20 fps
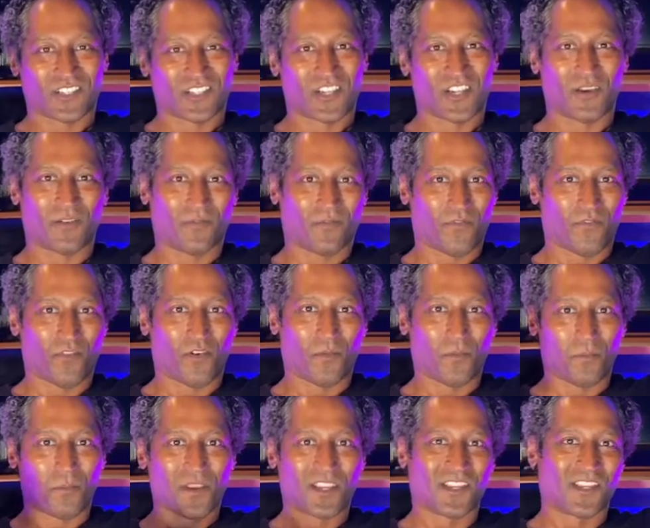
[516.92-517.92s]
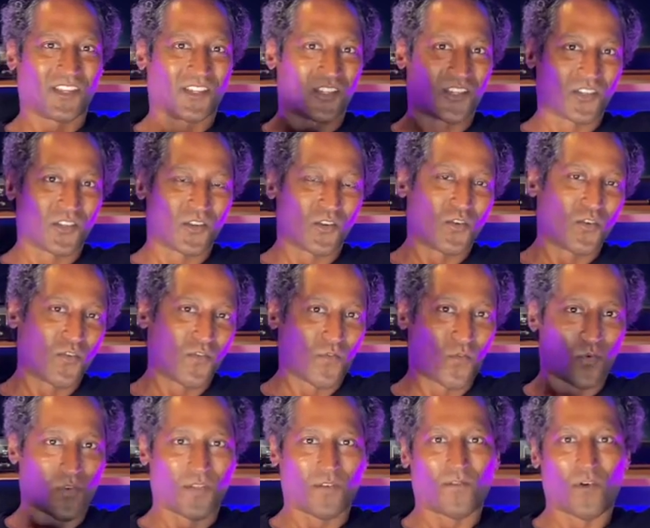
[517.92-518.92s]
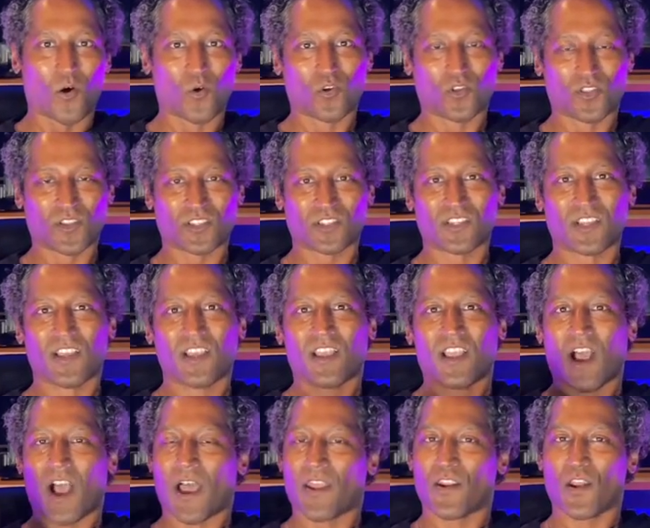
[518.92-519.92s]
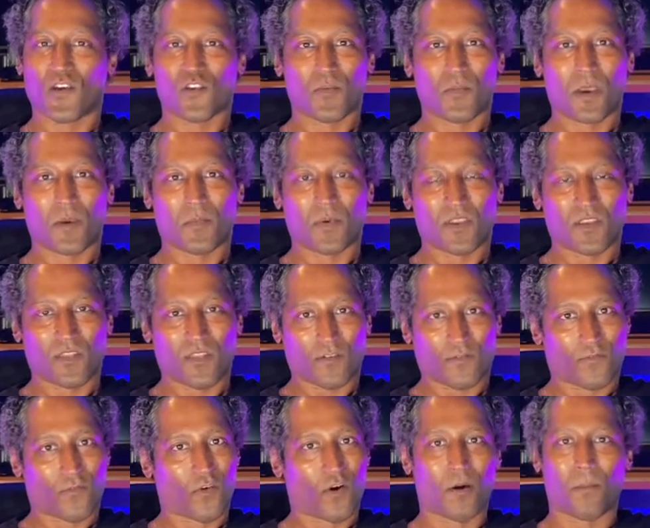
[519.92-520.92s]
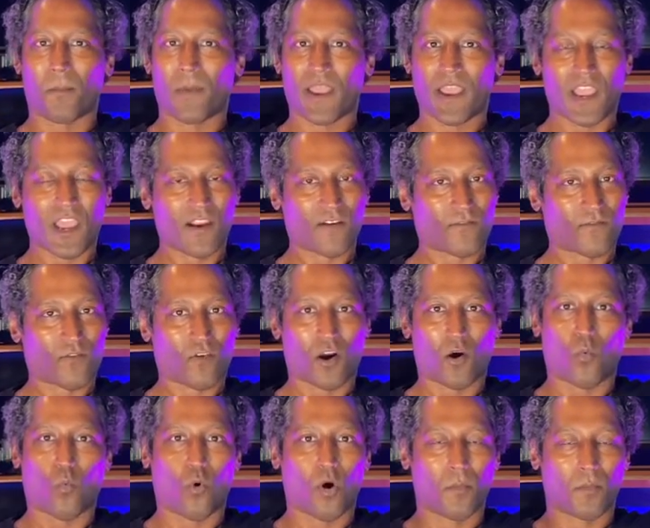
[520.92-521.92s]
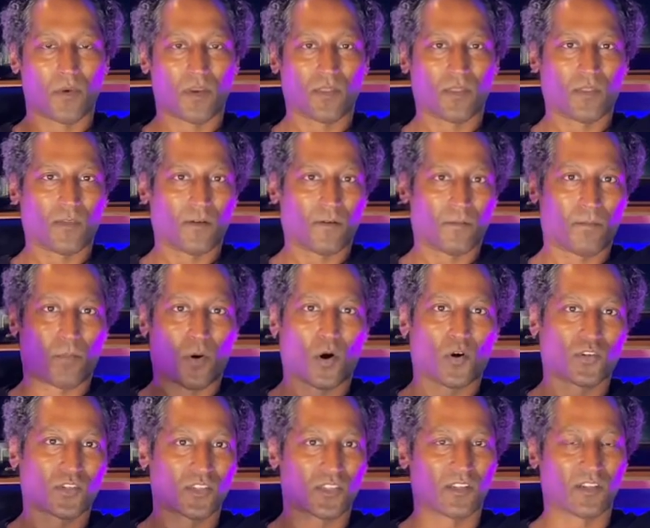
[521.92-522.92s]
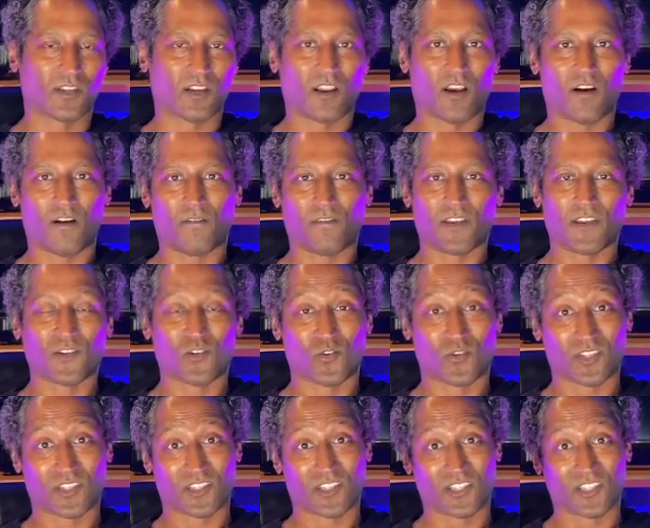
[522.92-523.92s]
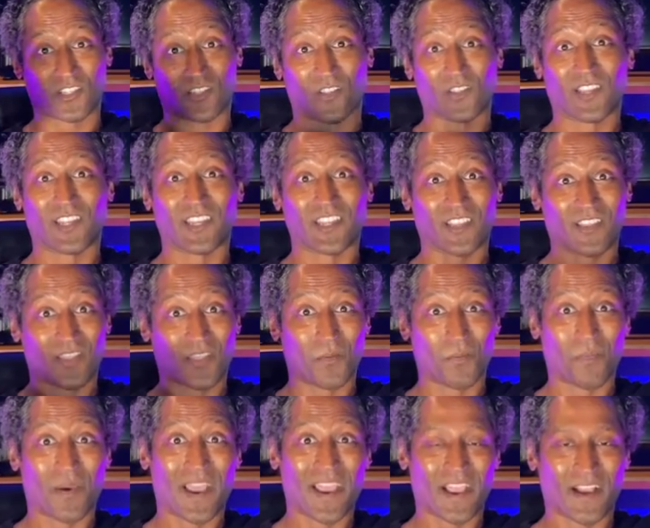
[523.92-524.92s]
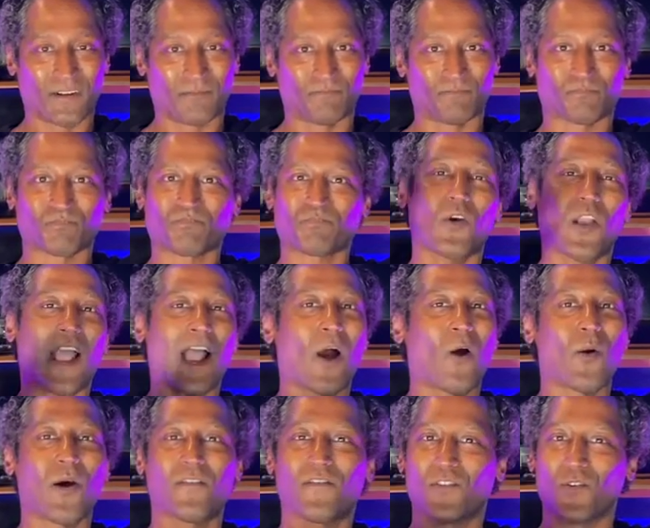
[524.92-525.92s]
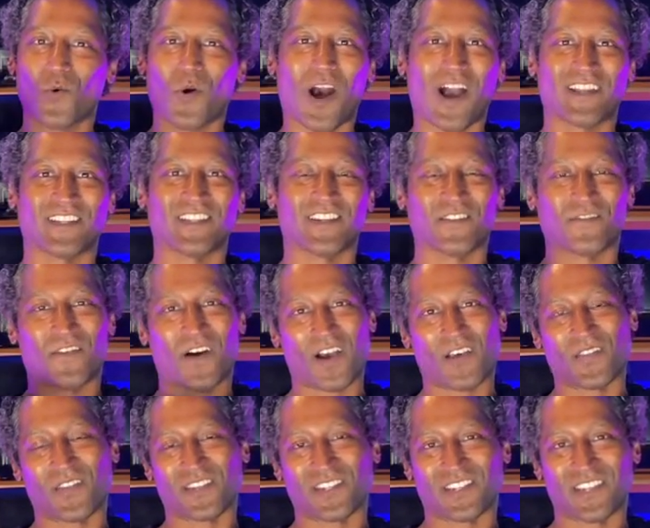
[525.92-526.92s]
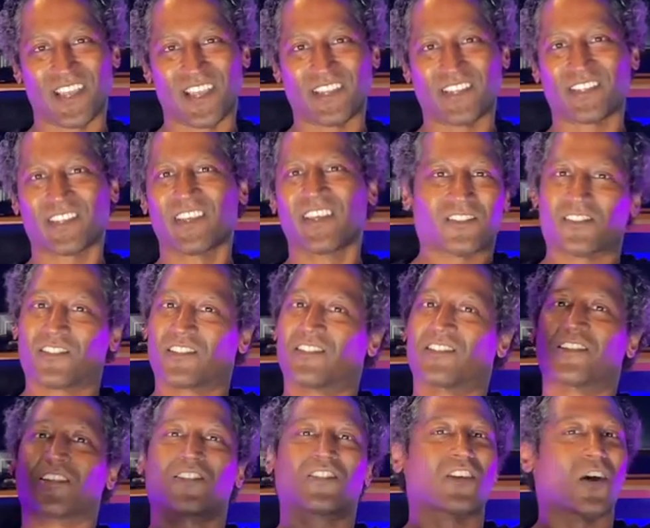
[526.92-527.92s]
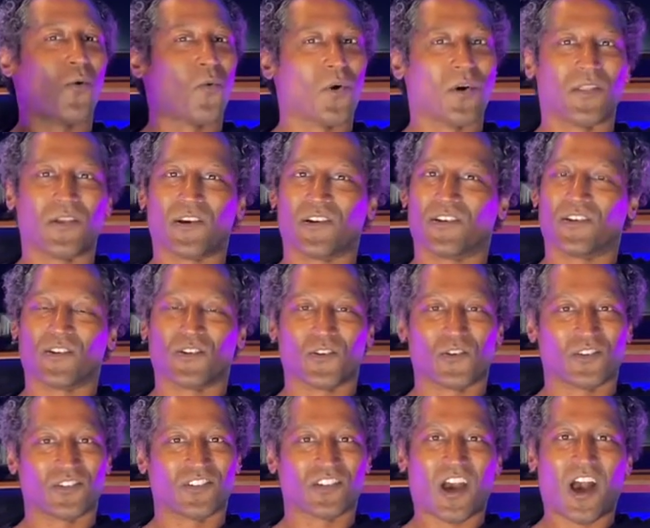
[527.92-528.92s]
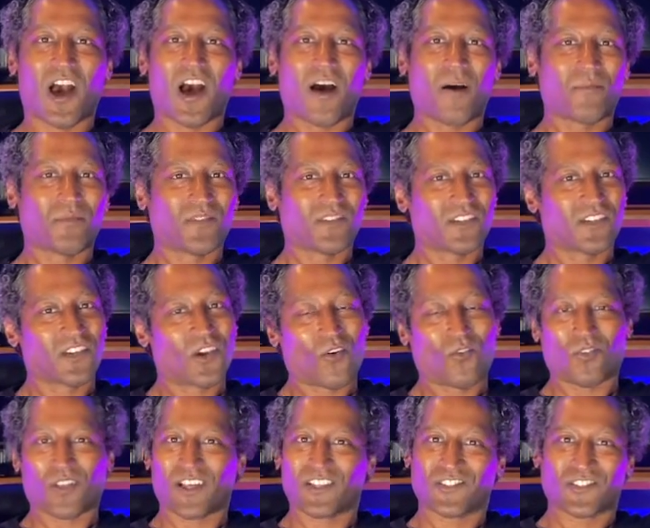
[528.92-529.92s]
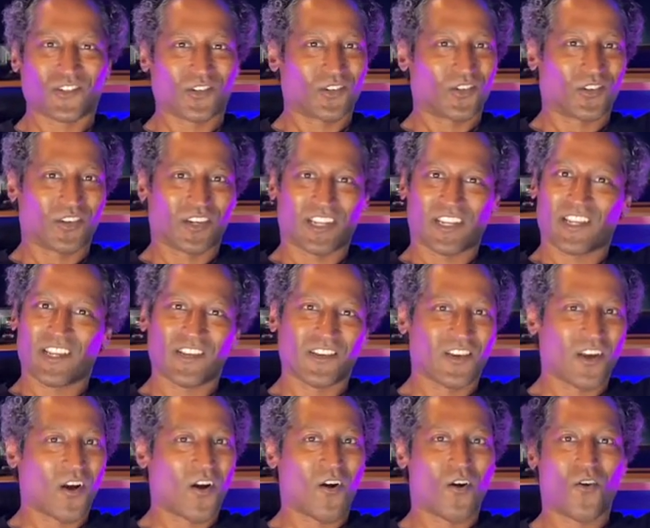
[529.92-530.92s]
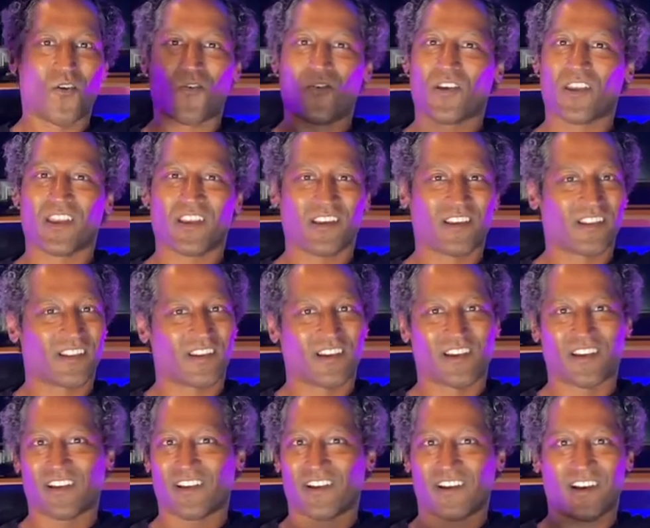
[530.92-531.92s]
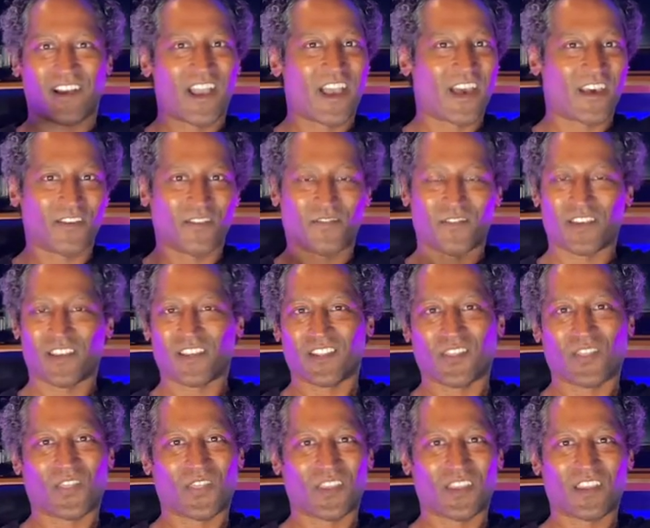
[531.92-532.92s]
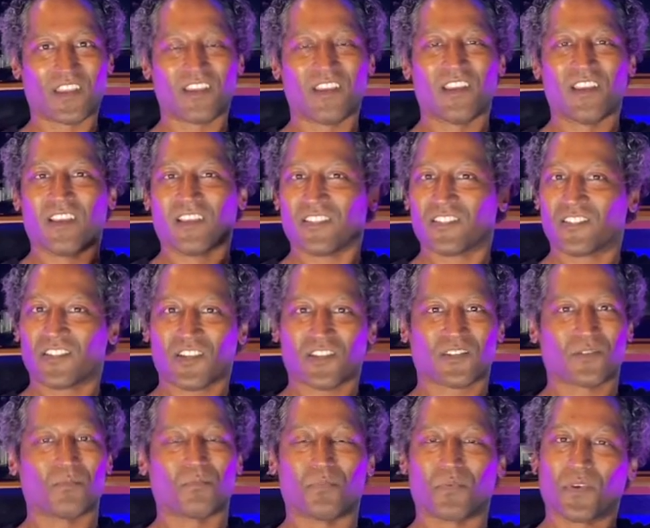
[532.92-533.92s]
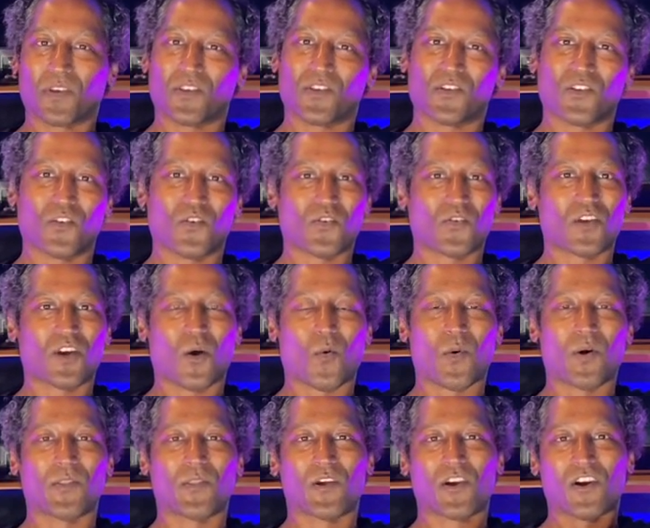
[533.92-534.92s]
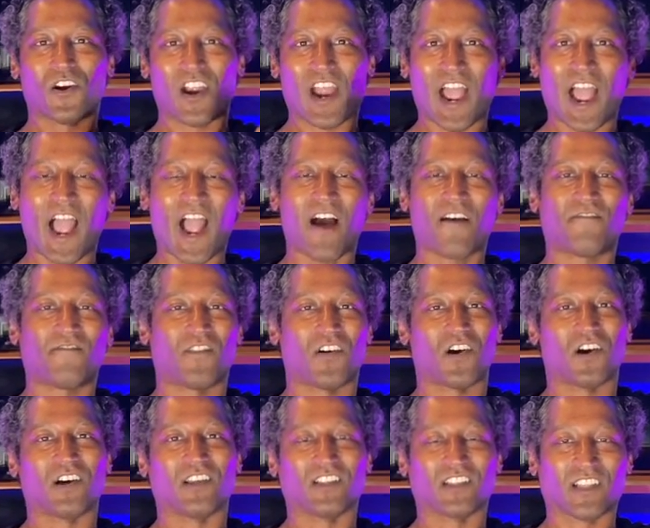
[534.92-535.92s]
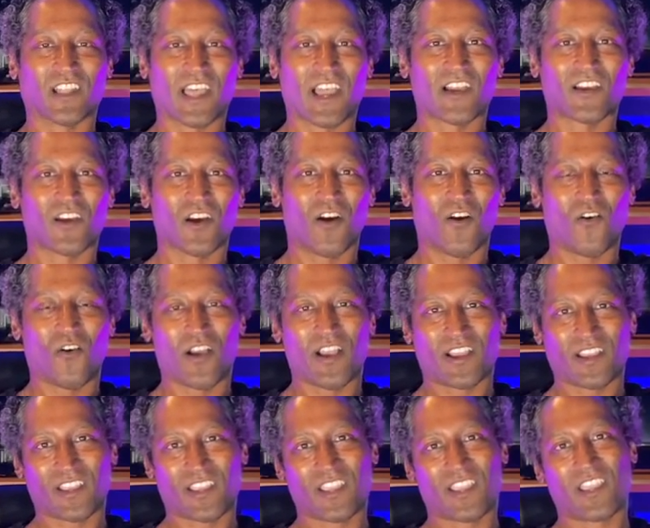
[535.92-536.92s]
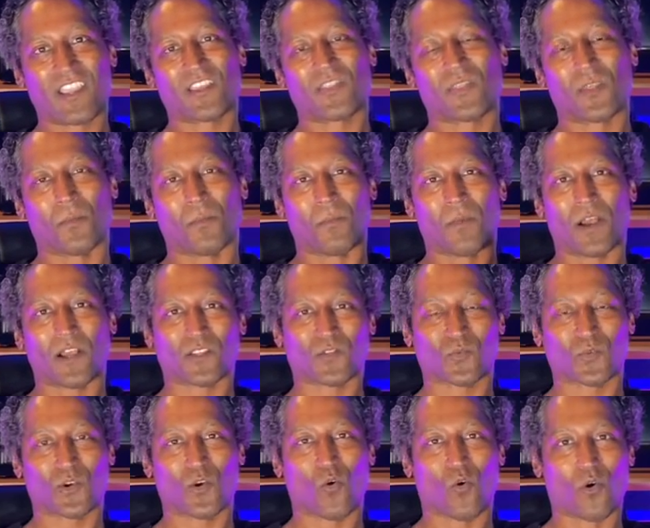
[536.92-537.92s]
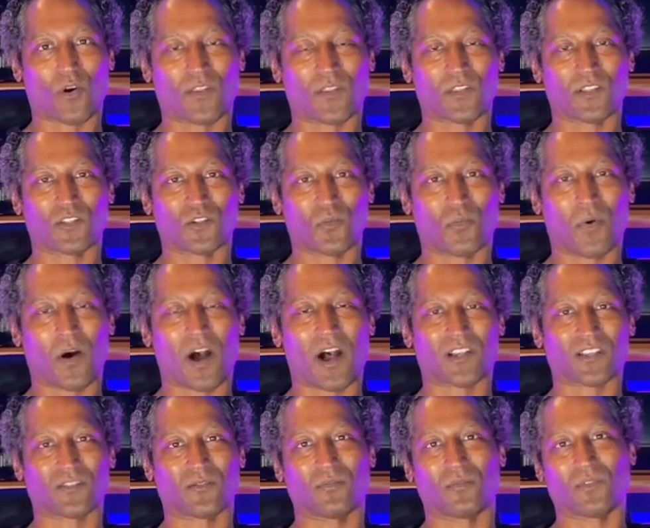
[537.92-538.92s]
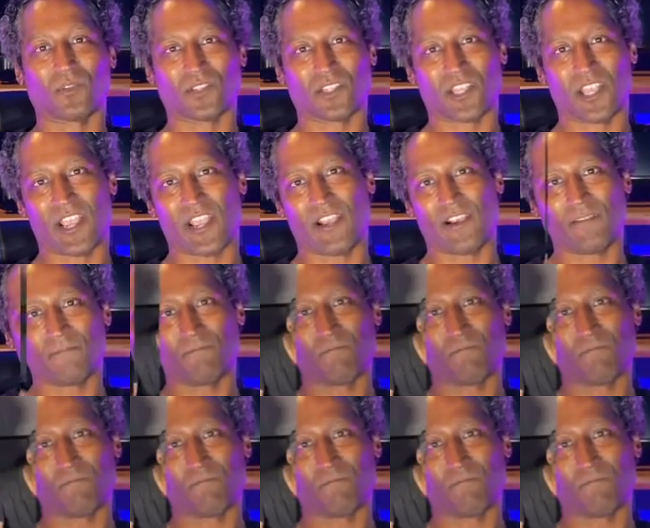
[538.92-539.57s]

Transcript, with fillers: tip from me to you for the vocalist. I know you may be the front man, front woman, the person of interest that's leading the band, however you identify these days. Just go in there and do your job. Don't let your ego get ahead of anything. Just be you, go in there, have fun, let go, and get the best recording that you possibly can.